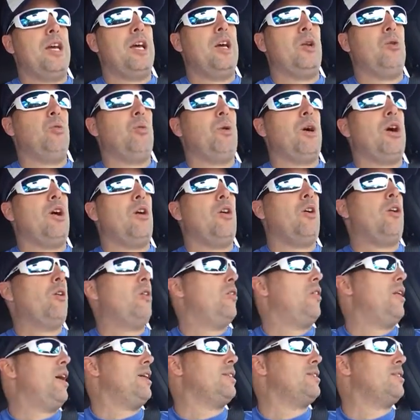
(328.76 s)
And while
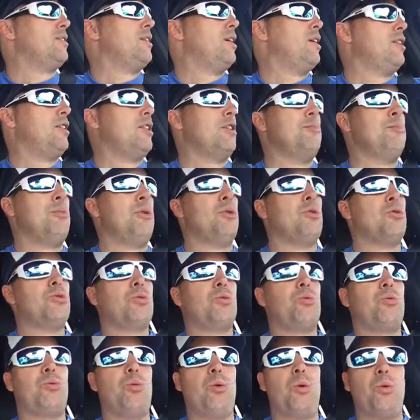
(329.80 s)
that's not the
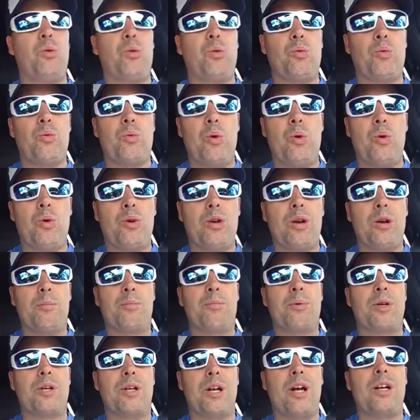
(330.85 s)
most quote-unquote
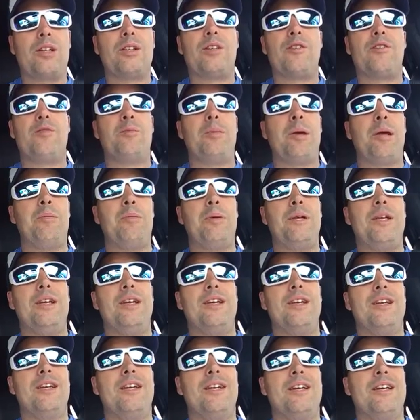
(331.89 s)
productive, maybe,
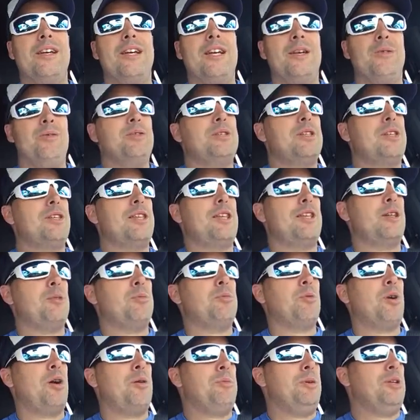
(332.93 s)
it was the thing that
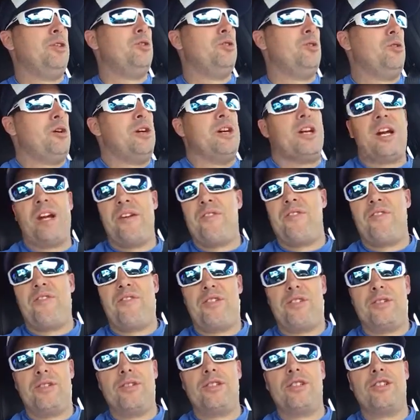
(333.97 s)
brought me joy, and I
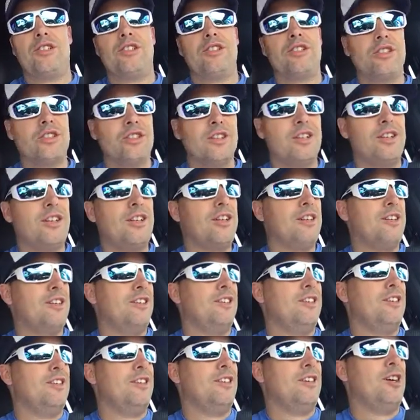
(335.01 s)
feel good
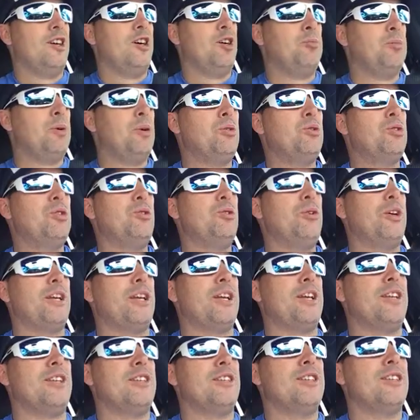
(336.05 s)
about doing
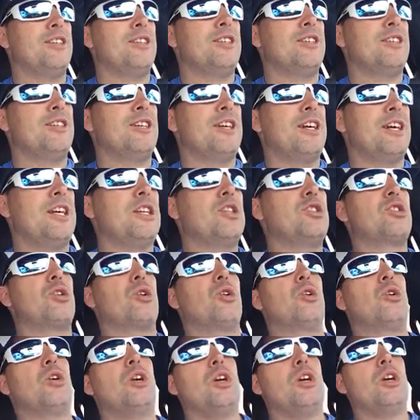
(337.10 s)
it. And
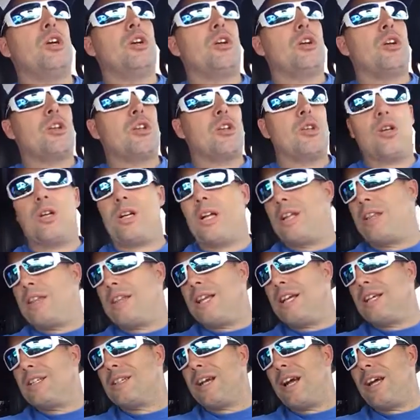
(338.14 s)
so look at
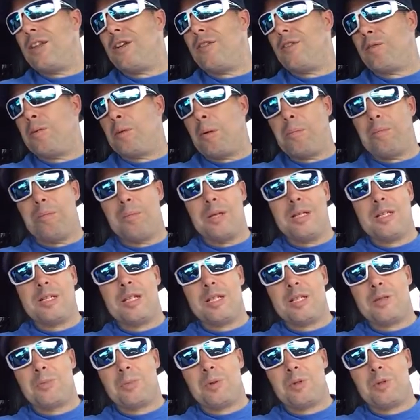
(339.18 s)
things either from a business